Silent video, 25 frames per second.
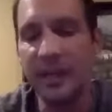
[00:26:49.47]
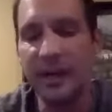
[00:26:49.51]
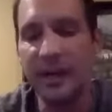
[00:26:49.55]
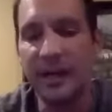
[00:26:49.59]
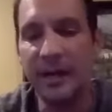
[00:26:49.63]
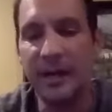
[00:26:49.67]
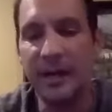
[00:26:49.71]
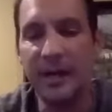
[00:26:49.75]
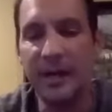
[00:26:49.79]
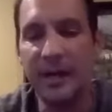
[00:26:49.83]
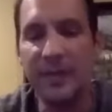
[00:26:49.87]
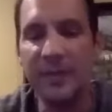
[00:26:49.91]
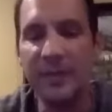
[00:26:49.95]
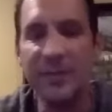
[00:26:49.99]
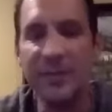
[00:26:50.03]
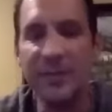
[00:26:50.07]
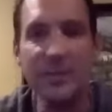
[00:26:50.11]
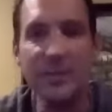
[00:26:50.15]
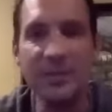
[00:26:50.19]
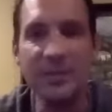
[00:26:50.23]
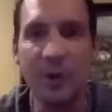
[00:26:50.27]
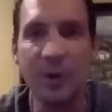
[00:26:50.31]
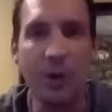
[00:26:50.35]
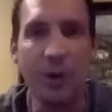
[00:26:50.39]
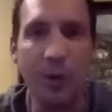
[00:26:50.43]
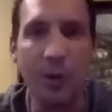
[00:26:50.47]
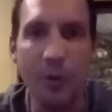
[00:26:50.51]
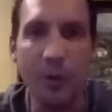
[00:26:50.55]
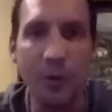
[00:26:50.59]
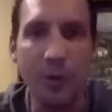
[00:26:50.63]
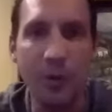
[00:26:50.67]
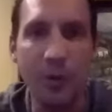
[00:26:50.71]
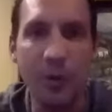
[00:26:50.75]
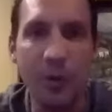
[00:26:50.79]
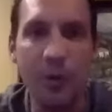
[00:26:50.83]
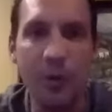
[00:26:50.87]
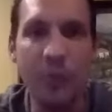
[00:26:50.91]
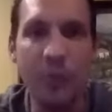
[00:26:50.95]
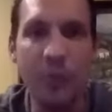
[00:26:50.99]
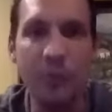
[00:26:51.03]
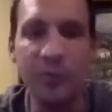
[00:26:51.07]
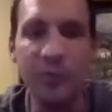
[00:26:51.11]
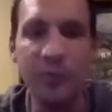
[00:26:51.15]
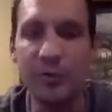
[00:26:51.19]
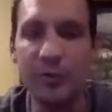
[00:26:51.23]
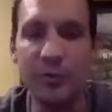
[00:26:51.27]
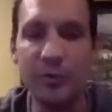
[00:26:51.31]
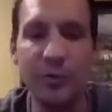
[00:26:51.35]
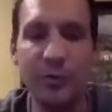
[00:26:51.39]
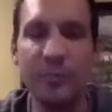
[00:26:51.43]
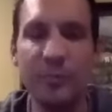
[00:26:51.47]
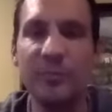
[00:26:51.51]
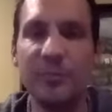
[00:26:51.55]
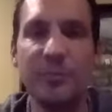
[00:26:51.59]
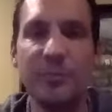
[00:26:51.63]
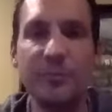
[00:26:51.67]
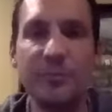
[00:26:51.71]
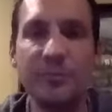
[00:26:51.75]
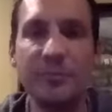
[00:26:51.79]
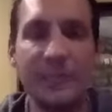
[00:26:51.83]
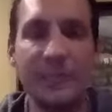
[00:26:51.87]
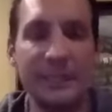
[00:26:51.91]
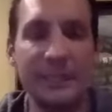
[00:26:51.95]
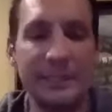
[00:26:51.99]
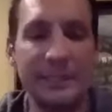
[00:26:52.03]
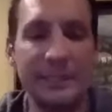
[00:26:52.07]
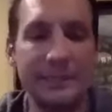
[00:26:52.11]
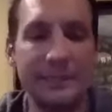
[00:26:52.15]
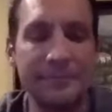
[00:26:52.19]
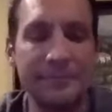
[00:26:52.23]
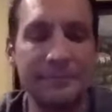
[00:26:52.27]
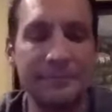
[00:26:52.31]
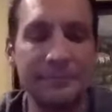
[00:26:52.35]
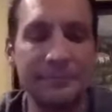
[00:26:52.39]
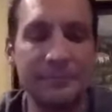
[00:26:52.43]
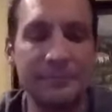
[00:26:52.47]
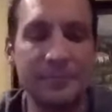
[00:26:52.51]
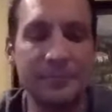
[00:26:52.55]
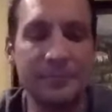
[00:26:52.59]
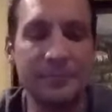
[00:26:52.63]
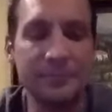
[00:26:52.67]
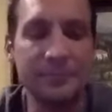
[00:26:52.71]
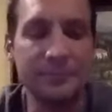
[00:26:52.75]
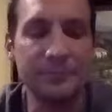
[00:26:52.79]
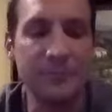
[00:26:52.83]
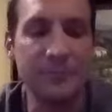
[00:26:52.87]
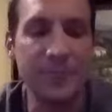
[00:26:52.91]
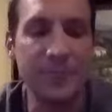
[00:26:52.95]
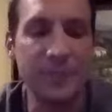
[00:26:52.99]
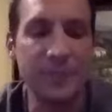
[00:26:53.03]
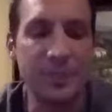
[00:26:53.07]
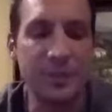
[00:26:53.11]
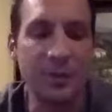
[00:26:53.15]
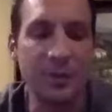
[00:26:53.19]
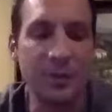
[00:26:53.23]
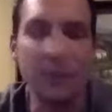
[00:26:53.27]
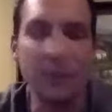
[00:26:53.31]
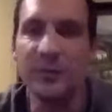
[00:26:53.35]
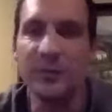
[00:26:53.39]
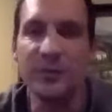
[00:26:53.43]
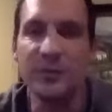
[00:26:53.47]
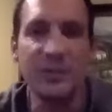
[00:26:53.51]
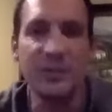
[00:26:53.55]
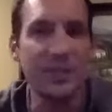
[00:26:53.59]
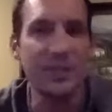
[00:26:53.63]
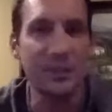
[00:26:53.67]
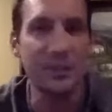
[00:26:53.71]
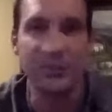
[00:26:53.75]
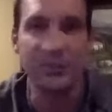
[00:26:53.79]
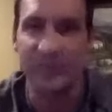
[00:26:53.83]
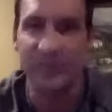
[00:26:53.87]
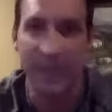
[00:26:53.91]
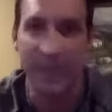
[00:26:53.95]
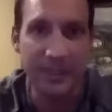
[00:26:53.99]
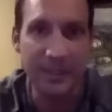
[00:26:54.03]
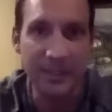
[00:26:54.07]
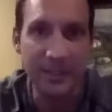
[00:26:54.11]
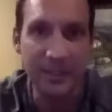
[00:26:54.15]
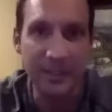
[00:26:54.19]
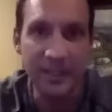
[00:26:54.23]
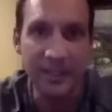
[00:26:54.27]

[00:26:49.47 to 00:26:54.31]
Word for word: Um, this is a whole new, um, it's a whole new skill set.